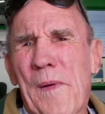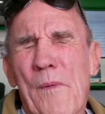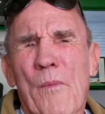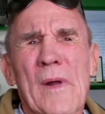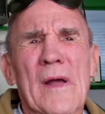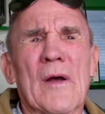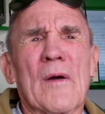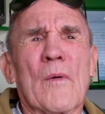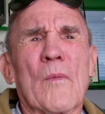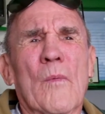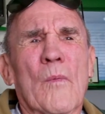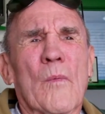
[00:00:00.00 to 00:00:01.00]

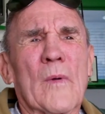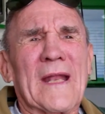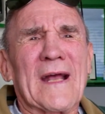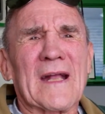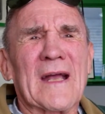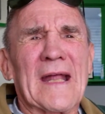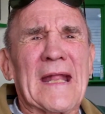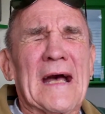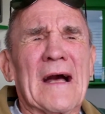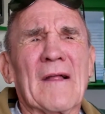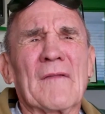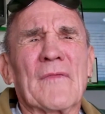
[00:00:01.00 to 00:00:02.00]
Well, when I got
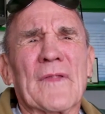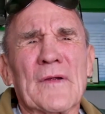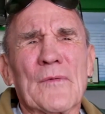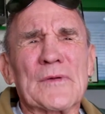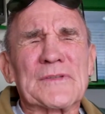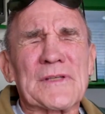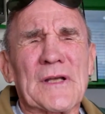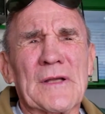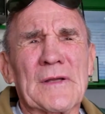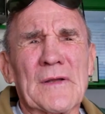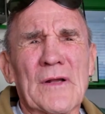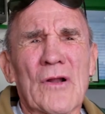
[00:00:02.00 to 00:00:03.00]
out, there was
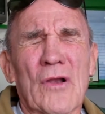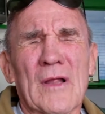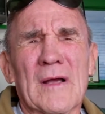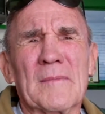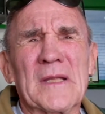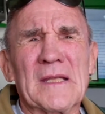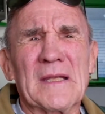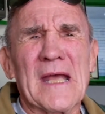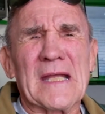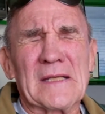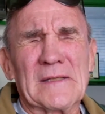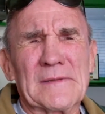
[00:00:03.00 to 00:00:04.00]
a club in
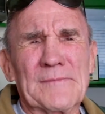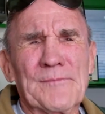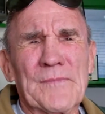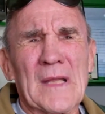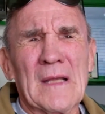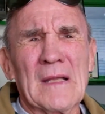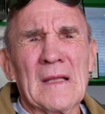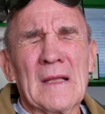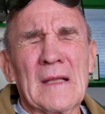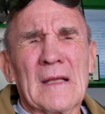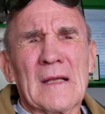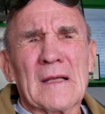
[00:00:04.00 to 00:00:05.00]
Dayton,
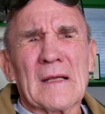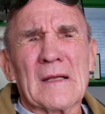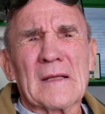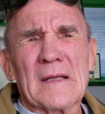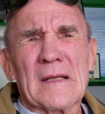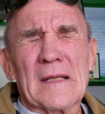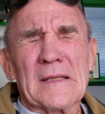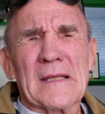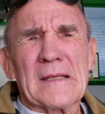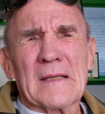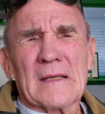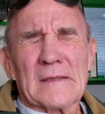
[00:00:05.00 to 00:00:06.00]

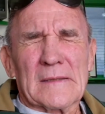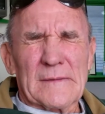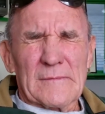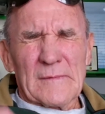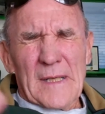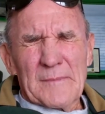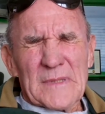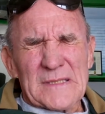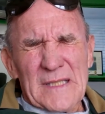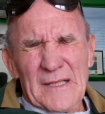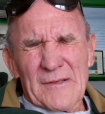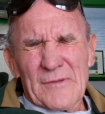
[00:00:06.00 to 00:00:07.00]
right
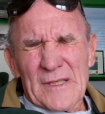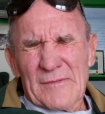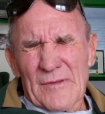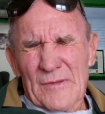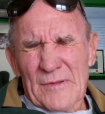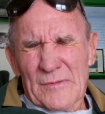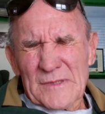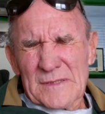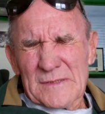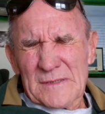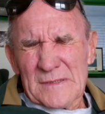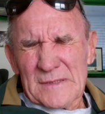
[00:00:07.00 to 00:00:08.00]
beside the river.
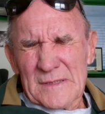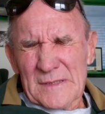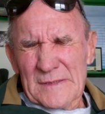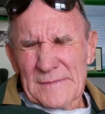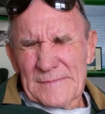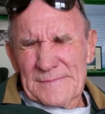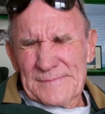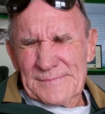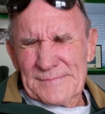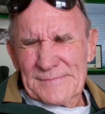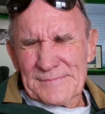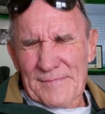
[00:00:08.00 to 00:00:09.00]
What's
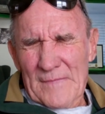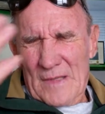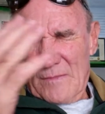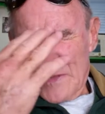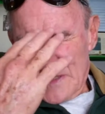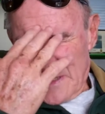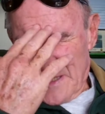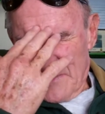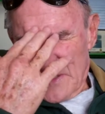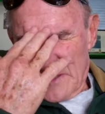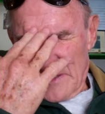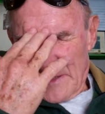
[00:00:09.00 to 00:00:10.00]
the name
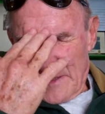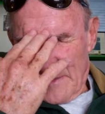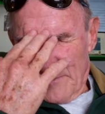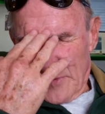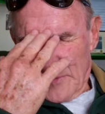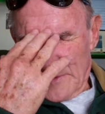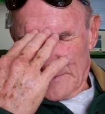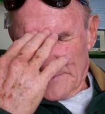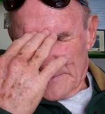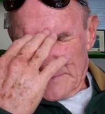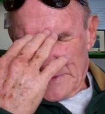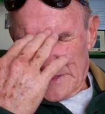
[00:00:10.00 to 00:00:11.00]
of the little airport?
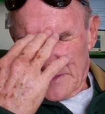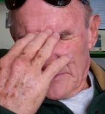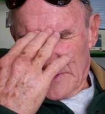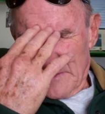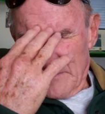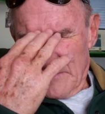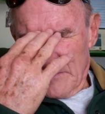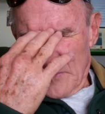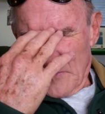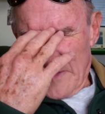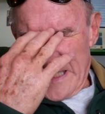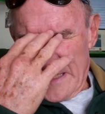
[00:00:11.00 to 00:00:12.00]
Still there,
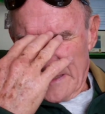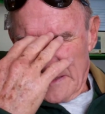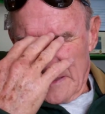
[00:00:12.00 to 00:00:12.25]
Marine.